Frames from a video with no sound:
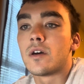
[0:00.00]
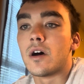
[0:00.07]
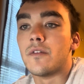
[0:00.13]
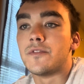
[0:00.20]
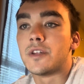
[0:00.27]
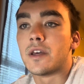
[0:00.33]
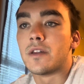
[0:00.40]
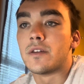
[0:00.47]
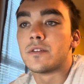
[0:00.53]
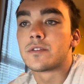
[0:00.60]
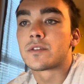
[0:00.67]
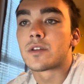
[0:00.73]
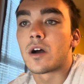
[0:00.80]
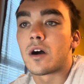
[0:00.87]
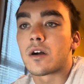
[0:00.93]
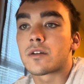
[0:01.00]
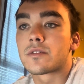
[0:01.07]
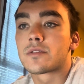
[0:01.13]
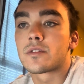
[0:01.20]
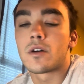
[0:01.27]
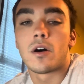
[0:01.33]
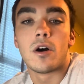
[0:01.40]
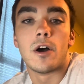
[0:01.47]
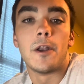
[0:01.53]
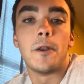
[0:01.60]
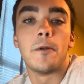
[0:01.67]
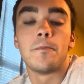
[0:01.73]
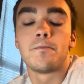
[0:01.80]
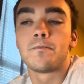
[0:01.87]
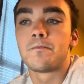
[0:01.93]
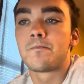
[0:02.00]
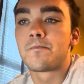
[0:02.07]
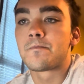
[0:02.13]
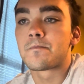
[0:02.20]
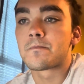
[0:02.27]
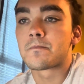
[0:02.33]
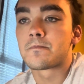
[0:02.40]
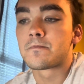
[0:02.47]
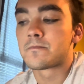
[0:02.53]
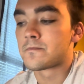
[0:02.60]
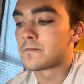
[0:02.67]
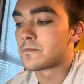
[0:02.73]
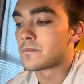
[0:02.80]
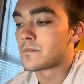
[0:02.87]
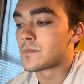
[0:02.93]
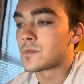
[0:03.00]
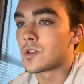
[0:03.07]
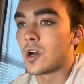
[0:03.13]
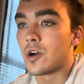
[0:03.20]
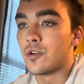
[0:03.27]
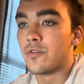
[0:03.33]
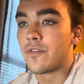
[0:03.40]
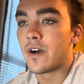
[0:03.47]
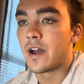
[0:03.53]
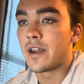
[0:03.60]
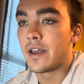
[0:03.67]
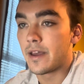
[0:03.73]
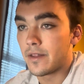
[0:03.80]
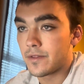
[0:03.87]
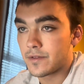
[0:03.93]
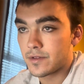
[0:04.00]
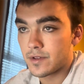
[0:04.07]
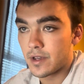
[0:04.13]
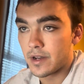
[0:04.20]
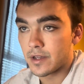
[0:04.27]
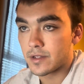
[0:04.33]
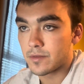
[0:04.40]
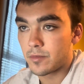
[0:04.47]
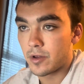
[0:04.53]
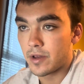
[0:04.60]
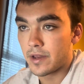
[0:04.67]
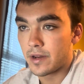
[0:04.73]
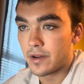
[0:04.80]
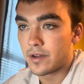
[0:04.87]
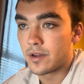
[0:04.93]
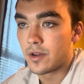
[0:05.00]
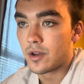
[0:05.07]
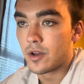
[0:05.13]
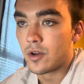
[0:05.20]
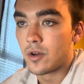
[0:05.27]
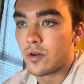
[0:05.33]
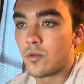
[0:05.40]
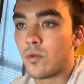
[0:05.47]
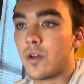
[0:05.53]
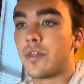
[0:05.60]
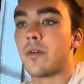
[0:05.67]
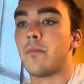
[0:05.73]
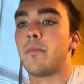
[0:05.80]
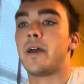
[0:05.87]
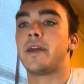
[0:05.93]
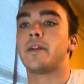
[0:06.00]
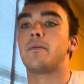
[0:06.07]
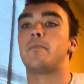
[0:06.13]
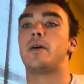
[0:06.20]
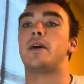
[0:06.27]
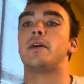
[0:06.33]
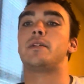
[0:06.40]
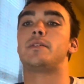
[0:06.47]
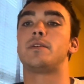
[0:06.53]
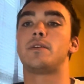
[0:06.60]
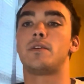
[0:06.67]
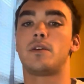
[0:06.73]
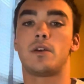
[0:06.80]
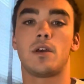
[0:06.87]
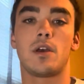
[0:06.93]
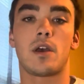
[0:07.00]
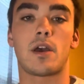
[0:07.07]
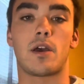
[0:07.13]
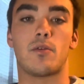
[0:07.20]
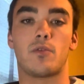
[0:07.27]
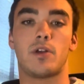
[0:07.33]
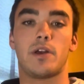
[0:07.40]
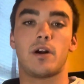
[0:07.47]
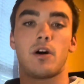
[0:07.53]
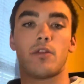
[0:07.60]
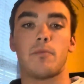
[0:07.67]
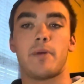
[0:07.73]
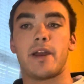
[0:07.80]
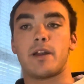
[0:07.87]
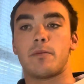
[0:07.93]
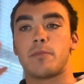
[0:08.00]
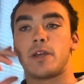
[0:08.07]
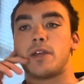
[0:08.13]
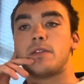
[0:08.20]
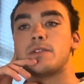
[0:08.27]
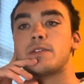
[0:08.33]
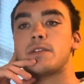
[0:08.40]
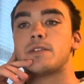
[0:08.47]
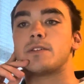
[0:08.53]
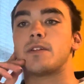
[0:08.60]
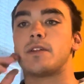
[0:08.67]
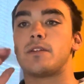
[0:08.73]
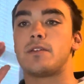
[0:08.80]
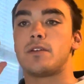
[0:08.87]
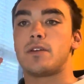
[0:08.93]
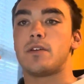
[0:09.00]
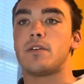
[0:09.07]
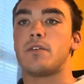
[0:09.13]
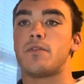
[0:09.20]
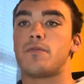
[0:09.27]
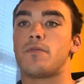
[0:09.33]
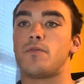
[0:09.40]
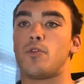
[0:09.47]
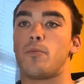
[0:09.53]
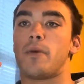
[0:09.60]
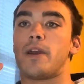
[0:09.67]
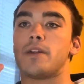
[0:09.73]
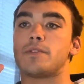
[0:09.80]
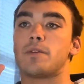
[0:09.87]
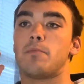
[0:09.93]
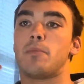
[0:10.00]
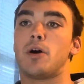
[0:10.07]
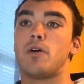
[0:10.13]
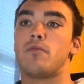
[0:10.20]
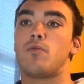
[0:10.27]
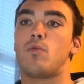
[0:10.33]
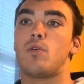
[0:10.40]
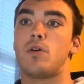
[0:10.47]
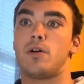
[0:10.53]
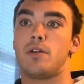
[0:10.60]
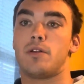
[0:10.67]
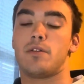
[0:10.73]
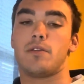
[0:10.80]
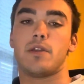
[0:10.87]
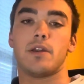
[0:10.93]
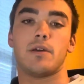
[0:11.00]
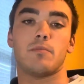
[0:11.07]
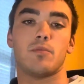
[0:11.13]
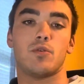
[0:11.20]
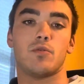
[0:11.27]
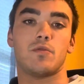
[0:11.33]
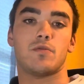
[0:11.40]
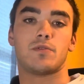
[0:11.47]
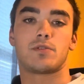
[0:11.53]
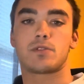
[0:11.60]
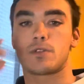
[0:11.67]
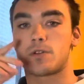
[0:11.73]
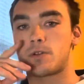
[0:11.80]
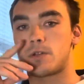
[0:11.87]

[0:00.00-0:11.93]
10 stocks on Yahoo Finance and explained what the beta meant. And really all the beta means is that if your beta is above 1, then it moves